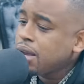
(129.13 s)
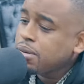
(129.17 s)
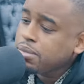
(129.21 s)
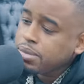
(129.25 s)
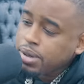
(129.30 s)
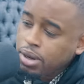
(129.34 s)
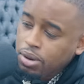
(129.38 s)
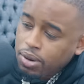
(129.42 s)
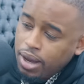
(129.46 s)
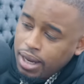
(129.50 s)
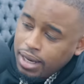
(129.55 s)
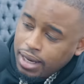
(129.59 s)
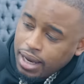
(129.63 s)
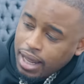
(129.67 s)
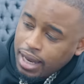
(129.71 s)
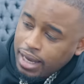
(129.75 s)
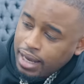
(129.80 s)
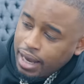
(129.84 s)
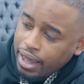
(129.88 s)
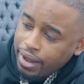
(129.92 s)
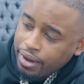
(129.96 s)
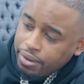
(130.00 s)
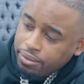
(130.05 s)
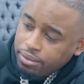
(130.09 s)
I'm like him you. though. I,
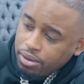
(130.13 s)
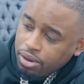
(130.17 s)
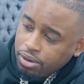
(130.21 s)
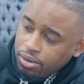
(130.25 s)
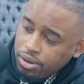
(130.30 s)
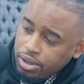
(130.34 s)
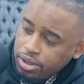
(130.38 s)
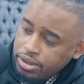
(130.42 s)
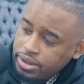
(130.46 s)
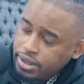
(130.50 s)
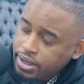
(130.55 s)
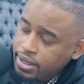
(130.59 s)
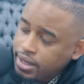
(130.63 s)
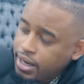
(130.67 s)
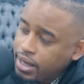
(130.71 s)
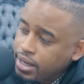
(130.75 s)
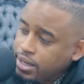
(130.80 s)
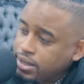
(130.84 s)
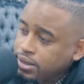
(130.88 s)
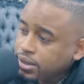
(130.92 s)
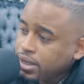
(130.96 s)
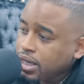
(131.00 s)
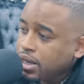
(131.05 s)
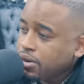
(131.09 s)
I like him though. He stay
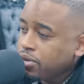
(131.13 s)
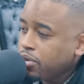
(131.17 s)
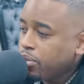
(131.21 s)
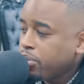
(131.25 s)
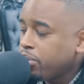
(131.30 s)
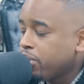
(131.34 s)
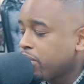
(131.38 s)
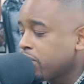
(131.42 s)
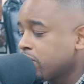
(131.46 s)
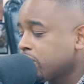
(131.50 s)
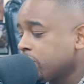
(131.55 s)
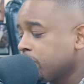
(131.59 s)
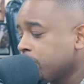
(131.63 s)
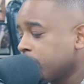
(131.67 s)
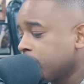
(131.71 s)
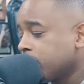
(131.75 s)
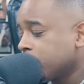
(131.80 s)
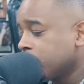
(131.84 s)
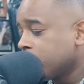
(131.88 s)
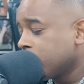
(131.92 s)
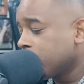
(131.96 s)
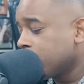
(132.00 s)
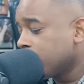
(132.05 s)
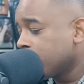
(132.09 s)
like he stand for
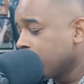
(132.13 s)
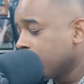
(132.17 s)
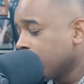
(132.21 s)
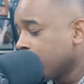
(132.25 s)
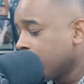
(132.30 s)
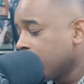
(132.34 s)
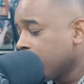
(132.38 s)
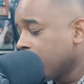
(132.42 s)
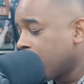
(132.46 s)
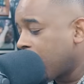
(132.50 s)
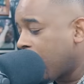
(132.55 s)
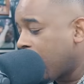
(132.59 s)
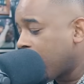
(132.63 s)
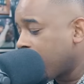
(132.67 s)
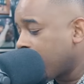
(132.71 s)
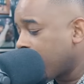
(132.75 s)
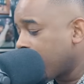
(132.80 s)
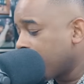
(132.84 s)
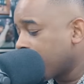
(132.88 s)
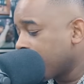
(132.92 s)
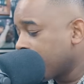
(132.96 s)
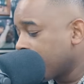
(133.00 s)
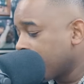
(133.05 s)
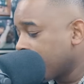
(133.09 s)
principles. Uh, I
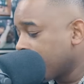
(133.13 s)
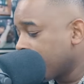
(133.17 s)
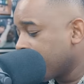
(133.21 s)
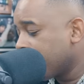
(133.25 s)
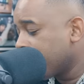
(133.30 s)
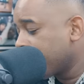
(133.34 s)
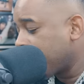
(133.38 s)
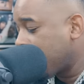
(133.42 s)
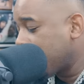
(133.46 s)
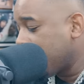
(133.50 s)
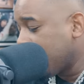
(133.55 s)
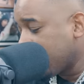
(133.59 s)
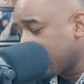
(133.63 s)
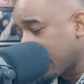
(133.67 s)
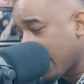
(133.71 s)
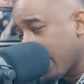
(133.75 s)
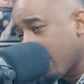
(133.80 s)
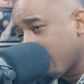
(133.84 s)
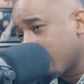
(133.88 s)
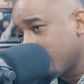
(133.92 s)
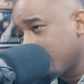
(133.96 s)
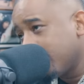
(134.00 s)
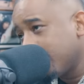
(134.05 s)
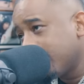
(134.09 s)
like uh, I like
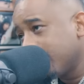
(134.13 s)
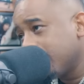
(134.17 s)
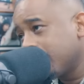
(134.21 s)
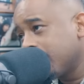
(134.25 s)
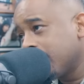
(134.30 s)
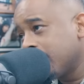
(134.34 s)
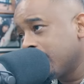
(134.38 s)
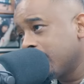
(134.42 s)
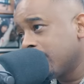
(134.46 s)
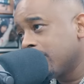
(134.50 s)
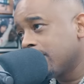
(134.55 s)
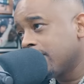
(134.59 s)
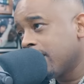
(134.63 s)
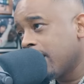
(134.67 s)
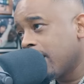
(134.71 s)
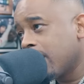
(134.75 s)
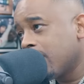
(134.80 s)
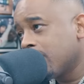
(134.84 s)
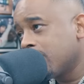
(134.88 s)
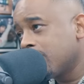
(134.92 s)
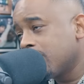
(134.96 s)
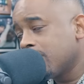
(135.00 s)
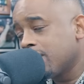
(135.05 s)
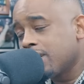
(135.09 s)
all the niggas that just
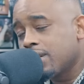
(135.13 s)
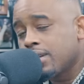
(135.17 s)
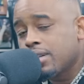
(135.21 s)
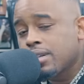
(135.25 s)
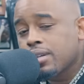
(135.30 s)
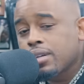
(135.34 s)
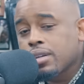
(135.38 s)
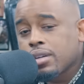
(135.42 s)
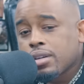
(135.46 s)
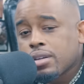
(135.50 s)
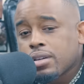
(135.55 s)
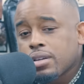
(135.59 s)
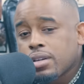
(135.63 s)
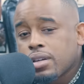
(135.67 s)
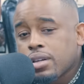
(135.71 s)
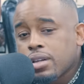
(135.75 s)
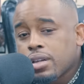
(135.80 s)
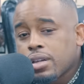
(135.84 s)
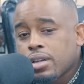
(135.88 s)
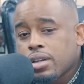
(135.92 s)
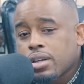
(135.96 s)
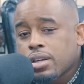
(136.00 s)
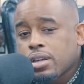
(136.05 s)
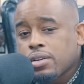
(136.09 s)
got jail. Uh,
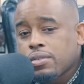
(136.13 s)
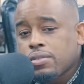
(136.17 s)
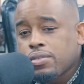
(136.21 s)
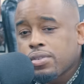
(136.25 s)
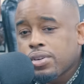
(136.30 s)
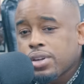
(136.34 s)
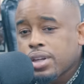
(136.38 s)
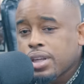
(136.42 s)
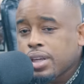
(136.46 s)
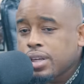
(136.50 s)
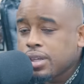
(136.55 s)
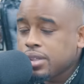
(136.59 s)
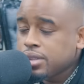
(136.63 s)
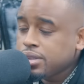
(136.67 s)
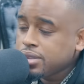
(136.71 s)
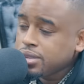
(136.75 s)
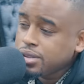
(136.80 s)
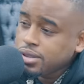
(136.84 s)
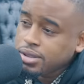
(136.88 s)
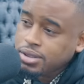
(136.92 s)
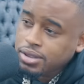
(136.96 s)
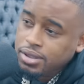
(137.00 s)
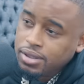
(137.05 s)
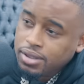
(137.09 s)

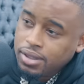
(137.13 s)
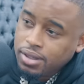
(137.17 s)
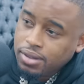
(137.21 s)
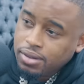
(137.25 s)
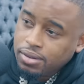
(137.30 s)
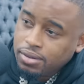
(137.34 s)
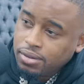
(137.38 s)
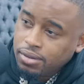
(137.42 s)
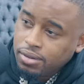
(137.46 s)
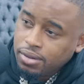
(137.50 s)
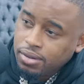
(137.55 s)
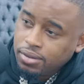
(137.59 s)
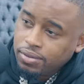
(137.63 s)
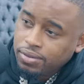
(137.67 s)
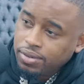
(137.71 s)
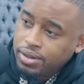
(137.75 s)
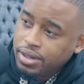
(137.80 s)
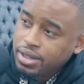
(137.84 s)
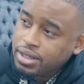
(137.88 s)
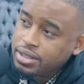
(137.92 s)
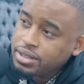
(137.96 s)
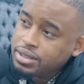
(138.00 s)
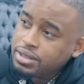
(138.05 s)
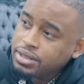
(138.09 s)
Finesse, you know,
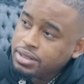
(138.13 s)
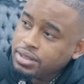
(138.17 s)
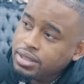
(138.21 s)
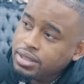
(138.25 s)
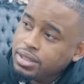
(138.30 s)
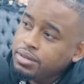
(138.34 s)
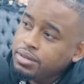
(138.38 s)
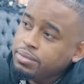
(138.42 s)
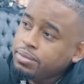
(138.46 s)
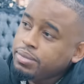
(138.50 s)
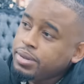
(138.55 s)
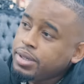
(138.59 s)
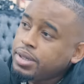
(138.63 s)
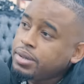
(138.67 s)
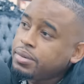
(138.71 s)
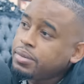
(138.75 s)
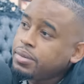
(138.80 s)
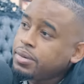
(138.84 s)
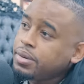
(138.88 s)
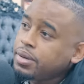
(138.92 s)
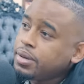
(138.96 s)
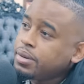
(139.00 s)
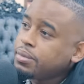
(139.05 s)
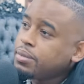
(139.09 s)
Finesse just did a big
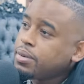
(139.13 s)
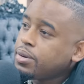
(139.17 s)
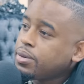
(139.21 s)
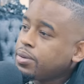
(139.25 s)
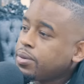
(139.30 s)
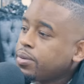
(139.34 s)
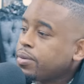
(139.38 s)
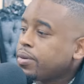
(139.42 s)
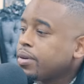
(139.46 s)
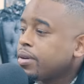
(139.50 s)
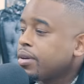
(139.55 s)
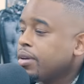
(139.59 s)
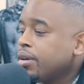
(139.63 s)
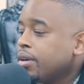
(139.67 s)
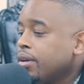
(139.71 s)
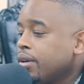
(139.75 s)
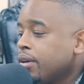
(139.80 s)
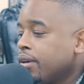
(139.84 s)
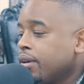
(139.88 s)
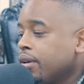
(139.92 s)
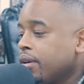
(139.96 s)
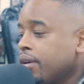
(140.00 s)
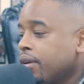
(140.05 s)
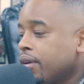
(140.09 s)
uh, Mo3
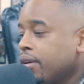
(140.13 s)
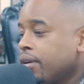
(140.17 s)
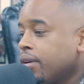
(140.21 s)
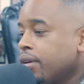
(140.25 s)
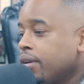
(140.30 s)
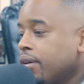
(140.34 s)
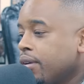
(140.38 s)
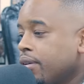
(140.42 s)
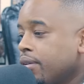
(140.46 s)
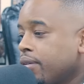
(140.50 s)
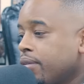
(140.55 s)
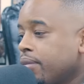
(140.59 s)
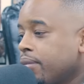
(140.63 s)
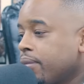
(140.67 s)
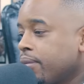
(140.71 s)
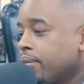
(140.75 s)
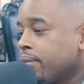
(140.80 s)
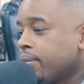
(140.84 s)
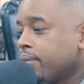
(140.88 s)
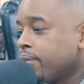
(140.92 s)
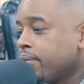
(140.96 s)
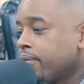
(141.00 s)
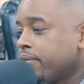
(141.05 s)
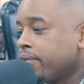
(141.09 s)
uh,
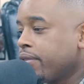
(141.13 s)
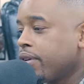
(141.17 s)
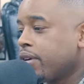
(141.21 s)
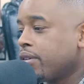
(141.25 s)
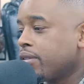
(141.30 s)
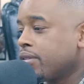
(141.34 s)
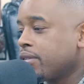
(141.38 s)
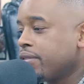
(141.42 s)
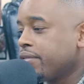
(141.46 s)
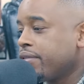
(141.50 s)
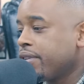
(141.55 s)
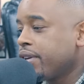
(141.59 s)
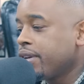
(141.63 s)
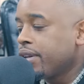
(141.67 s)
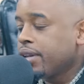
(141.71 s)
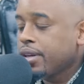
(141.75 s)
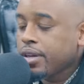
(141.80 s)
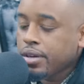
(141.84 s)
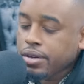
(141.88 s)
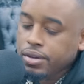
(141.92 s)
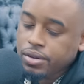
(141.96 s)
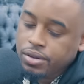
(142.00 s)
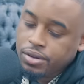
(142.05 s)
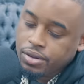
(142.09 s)
verse and
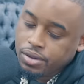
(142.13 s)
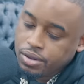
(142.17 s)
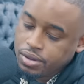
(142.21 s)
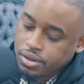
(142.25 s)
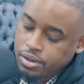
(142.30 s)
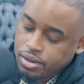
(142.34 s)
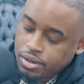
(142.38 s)
video.